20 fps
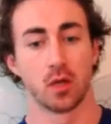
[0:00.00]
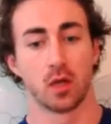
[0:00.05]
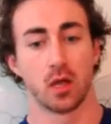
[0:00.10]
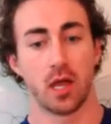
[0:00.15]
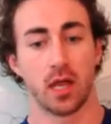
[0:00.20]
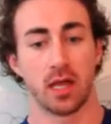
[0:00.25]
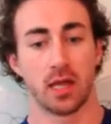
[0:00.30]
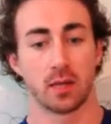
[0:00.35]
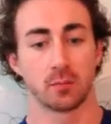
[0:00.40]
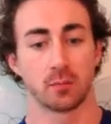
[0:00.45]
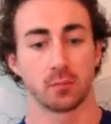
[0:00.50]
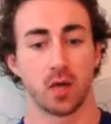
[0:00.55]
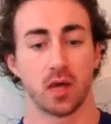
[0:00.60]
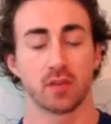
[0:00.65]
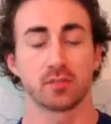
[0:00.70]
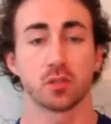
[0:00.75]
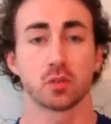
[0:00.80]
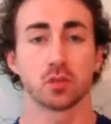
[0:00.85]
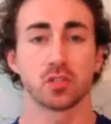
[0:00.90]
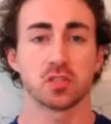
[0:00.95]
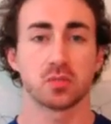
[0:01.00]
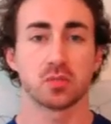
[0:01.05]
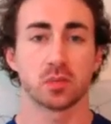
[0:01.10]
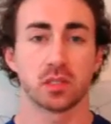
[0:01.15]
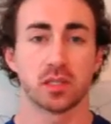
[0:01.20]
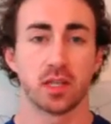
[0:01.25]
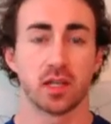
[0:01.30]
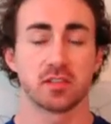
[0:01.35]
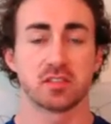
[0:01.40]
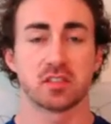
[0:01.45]
I've noticed with
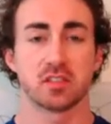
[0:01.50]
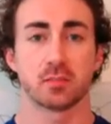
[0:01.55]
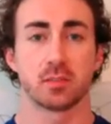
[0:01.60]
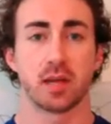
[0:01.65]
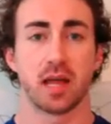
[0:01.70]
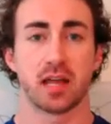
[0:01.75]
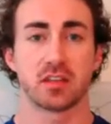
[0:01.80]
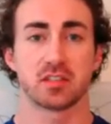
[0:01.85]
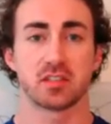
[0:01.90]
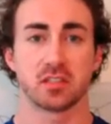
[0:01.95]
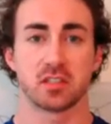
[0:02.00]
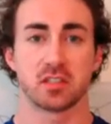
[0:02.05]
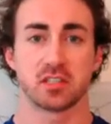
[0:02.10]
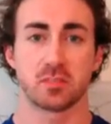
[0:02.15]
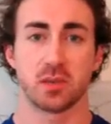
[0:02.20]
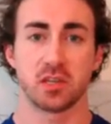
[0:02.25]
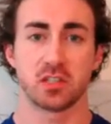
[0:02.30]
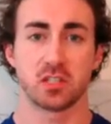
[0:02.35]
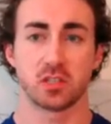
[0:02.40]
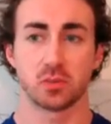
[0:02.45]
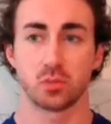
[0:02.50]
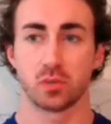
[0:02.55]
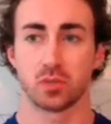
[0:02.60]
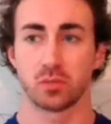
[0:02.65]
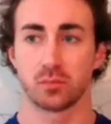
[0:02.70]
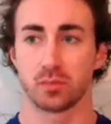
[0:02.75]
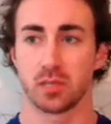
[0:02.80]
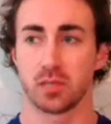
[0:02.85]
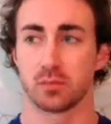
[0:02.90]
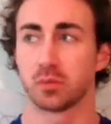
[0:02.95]
clients in the past, and especially
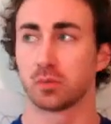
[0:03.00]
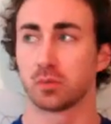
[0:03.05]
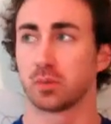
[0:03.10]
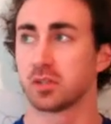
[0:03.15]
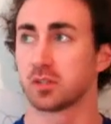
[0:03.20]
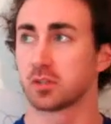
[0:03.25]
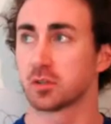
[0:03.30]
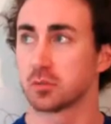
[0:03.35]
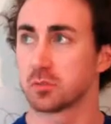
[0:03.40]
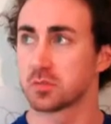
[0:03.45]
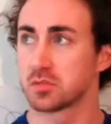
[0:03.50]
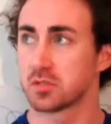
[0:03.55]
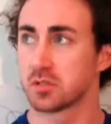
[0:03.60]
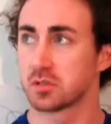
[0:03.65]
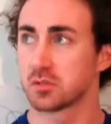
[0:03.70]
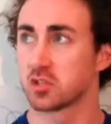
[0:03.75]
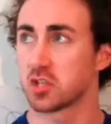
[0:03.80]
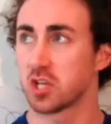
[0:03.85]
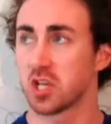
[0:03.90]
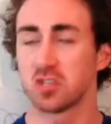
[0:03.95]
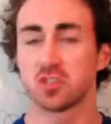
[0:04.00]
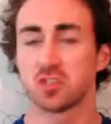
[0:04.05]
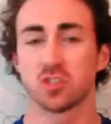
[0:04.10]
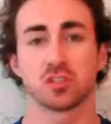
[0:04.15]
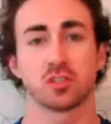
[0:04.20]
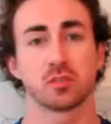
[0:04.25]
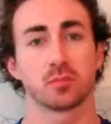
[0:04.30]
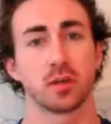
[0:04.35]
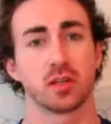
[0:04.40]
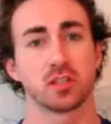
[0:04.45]
with people when it comes to changing
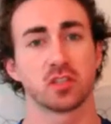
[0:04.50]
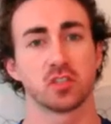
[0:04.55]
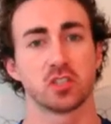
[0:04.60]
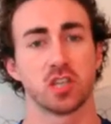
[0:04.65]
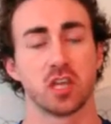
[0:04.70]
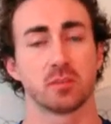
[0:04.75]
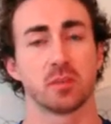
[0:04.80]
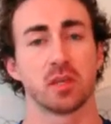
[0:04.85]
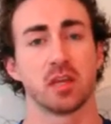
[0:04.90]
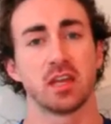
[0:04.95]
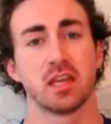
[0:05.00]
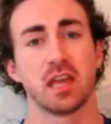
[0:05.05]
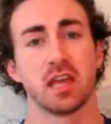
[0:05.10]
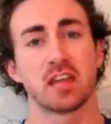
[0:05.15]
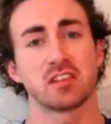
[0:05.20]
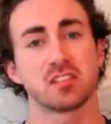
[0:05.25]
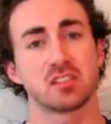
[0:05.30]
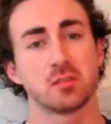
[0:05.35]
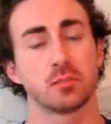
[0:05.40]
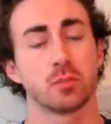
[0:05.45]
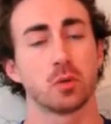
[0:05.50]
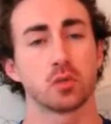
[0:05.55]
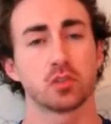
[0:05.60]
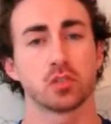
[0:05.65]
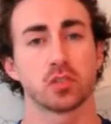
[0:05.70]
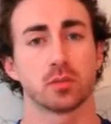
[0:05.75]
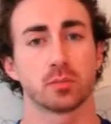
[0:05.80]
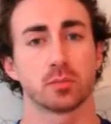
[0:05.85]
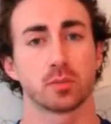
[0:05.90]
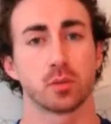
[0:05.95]
their body shape, it's an
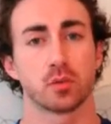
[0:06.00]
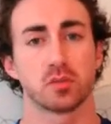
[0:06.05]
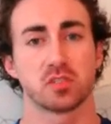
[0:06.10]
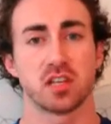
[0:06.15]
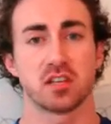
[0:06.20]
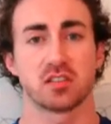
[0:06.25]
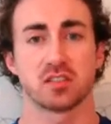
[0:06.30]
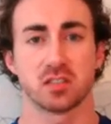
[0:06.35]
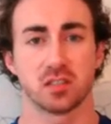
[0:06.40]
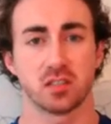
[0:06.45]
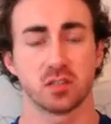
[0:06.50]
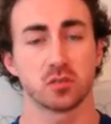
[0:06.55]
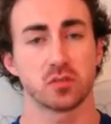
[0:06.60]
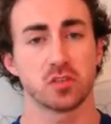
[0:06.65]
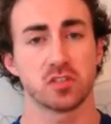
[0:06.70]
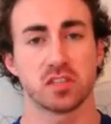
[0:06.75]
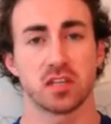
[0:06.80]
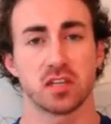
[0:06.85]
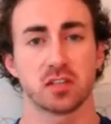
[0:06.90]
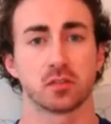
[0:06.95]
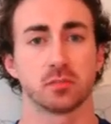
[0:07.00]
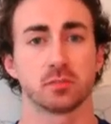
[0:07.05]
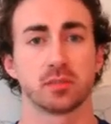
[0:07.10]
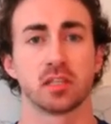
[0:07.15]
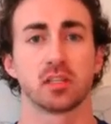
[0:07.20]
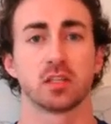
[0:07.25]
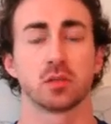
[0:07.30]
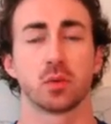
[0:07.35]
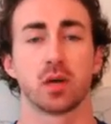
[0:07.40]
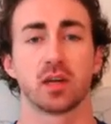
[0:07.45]
emotional process, and I understand
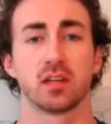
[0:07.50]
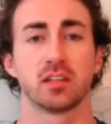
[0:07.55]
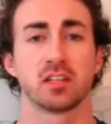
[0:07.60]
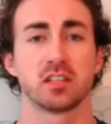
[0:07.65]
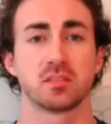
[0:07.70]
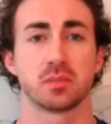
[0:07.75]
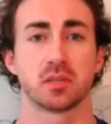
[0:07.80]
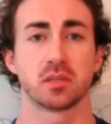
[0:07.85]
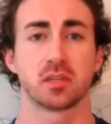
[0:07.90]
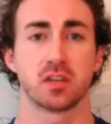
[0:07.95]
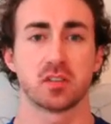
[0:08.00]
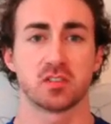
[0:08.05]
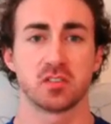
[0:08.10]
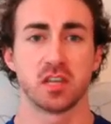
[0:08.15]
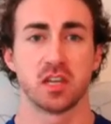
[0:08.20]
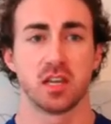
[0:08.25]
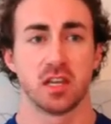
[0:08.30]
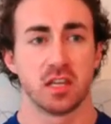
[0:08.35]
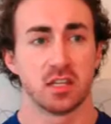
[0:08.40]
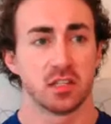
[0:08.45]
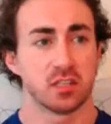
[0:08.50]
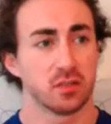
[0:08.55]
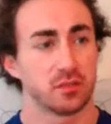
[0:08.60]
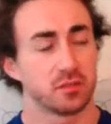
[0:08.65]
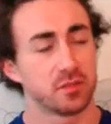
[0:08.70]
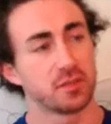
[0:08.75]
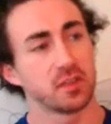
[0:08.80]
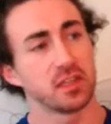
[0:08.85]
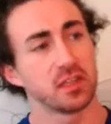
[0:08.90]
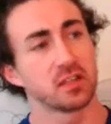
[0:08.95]
completely why it is, because you
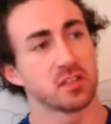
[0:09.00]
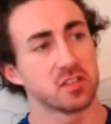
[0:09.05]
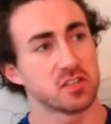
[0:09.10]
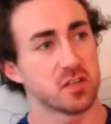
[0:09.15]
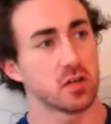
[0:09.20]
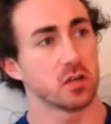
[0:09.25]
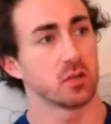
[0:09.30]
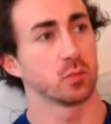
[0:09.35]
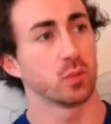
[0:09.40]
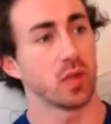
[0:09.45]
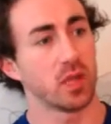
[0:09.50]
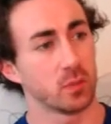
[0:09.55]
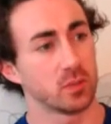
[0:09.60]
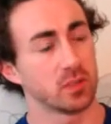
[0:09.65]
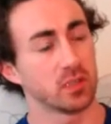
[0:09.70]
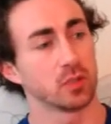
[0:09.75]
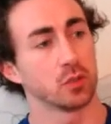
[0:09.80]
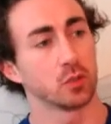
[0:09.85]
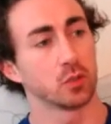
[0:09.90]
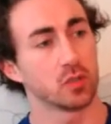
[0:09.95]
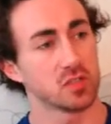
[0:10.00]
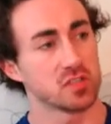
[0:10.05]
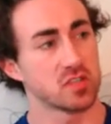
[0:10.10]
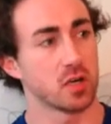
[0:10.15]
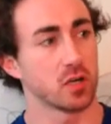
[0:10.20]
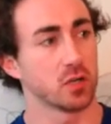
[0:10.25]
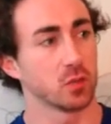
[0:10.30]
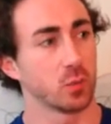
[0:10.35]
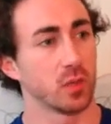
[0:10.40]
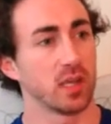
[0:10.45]
feel a certain way when you look a
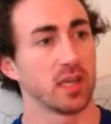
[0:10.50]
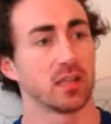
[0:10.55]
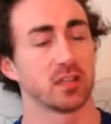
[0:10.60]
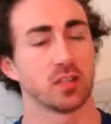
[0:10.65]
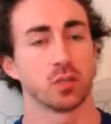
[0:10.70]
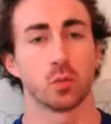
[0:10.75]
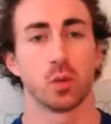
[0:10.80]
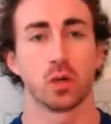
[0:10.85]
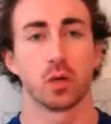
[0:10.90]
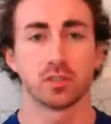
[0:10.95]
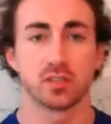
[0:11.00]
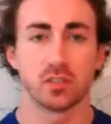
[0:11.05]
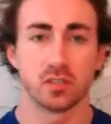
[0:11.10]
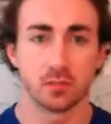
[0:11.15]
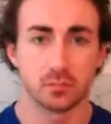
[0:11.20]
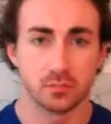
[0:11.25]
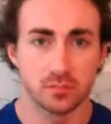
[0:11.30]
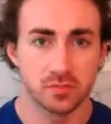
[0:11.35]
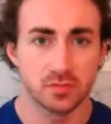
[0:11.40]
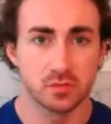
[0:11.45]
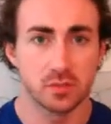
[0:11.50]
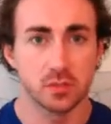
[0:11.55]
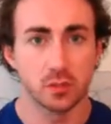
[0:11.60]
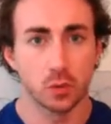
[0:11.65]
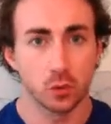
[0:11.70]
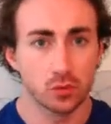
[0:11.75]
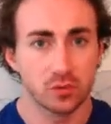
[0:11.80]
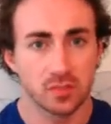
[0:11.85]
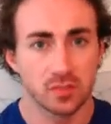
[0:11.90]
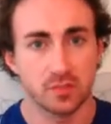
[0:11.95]
certain way, and you want to
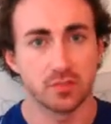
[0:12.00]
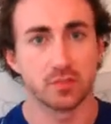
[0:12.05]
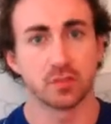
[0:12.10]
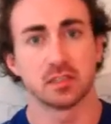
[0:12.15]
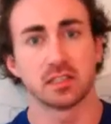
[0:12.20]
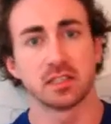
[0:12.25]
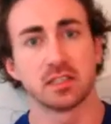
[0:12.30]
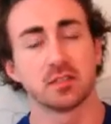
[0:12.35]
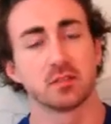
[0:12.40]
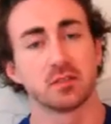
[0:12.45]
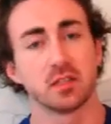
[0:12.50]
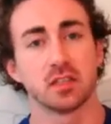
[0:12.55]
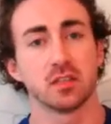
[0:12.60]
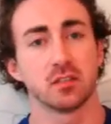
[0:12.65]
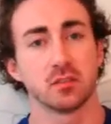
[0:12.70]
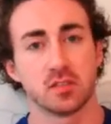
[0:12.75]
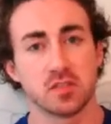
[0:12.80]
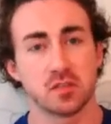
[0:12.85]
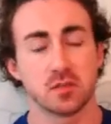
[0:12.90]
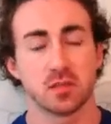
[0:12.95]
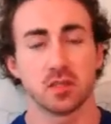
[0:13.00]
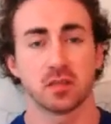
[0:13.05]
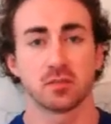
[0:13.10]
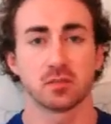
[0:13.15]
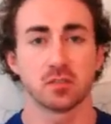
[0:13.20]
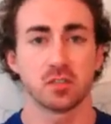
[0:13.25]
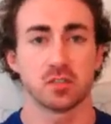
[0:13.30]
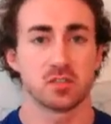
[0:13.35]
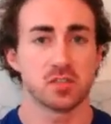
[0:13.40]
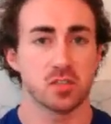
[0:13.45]
look differently
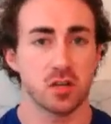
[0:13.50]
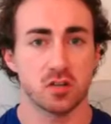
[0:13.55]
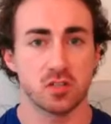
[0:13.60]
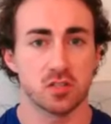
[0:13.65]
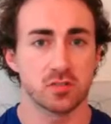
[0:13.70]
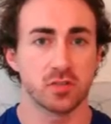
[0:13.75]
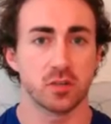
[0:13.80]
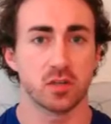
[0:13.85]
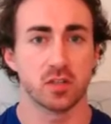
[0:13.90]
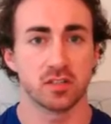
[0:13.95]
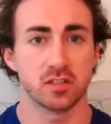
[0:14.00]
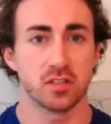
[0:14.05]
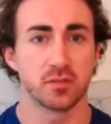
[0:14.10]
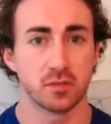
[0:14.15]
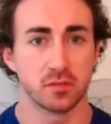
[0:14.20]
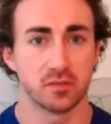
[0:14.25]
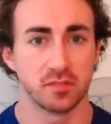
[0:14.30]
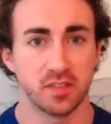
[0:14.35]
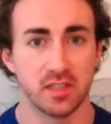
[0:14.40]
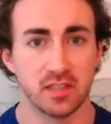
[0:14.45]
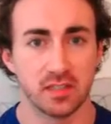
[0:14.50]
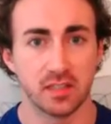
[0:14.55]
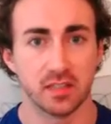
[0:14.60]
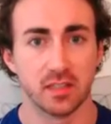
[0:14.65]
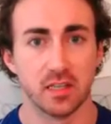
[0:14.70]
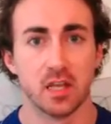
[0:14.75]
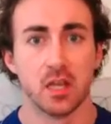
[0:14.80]
to search for a different feeling.